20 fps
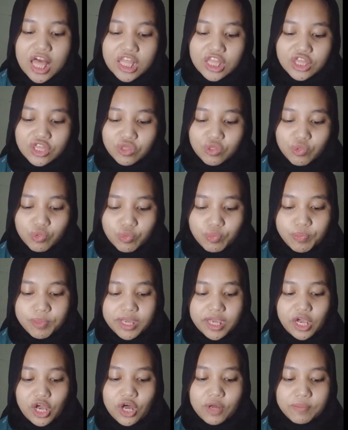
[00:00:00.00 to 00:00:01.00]
To be
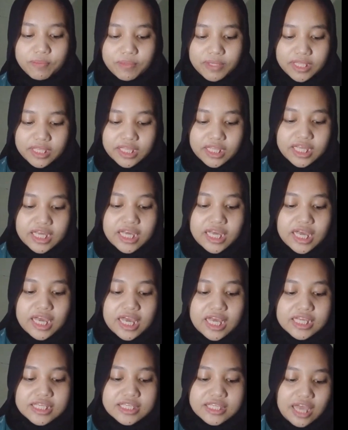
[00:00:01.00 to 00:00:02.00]
completely
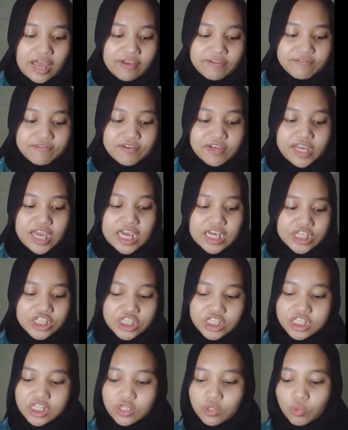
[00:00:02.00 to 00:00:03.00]
safe,
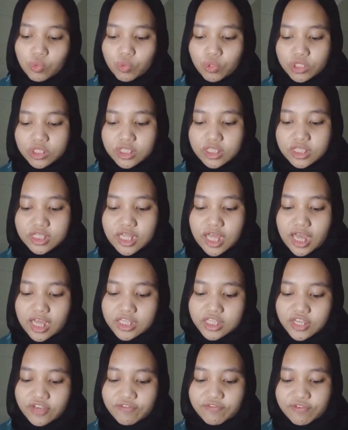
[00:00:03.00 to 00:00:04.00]
Kancil would
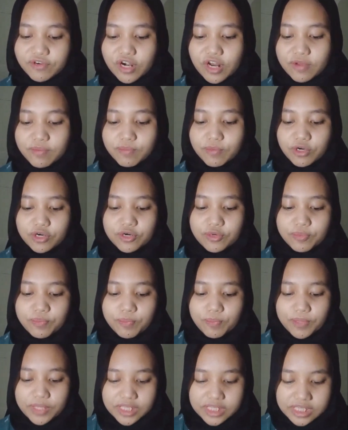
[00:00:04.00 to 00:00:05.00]
several more
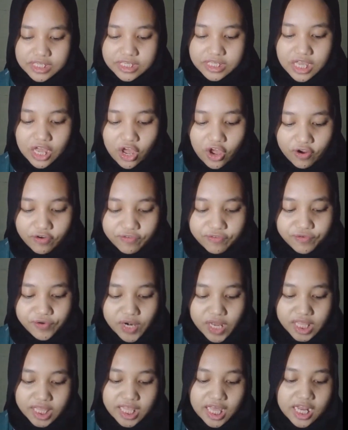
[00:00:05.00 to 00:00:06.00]
pieces of
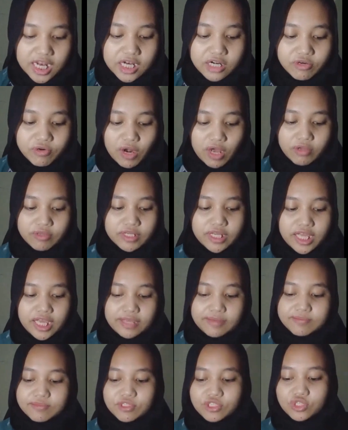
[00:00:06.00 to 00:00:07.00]
rattan round
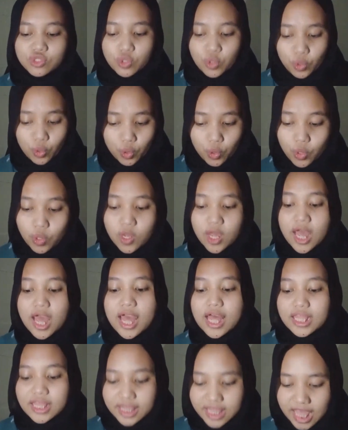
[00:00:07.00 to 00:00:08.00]
him so
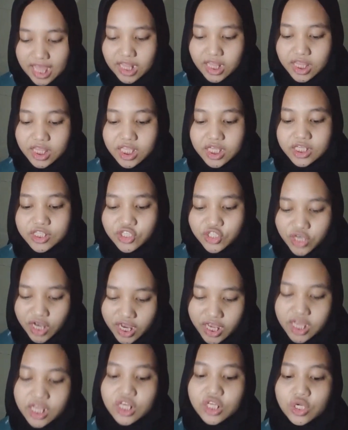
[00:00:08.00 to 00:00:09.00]
that the
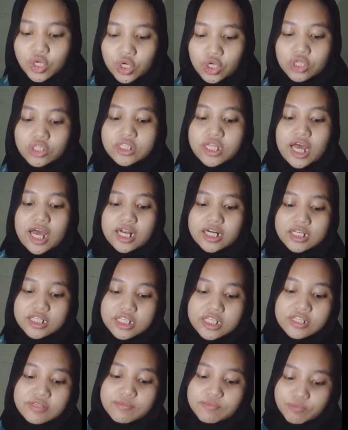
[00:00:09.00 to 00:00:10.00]
giant could
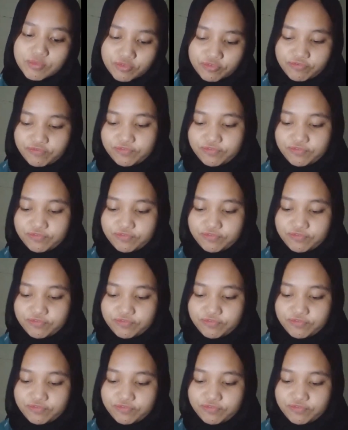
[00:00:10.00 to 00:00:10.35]
hardly move.